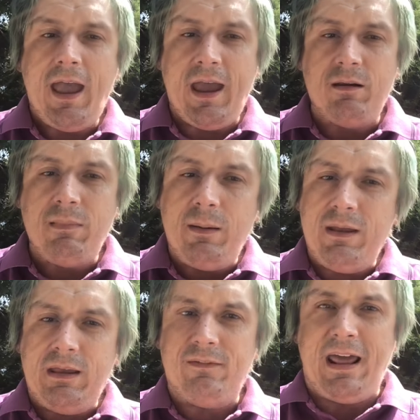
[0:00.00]
and
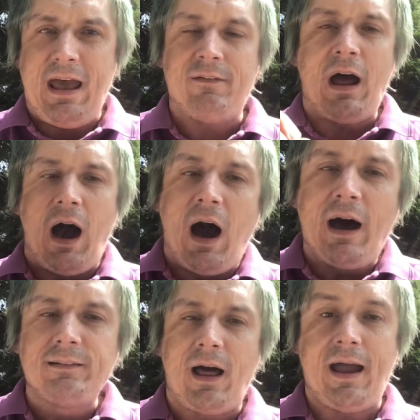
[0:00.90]
maybe even have an
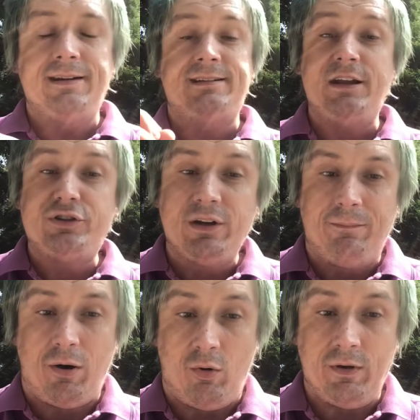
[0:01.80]
online teaching
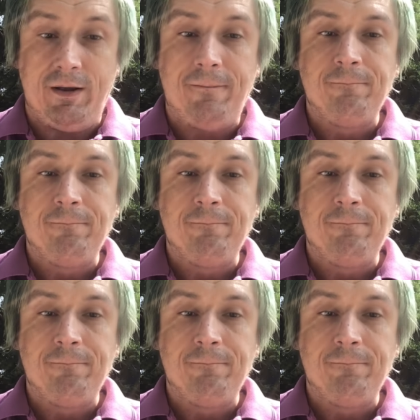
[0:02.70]
component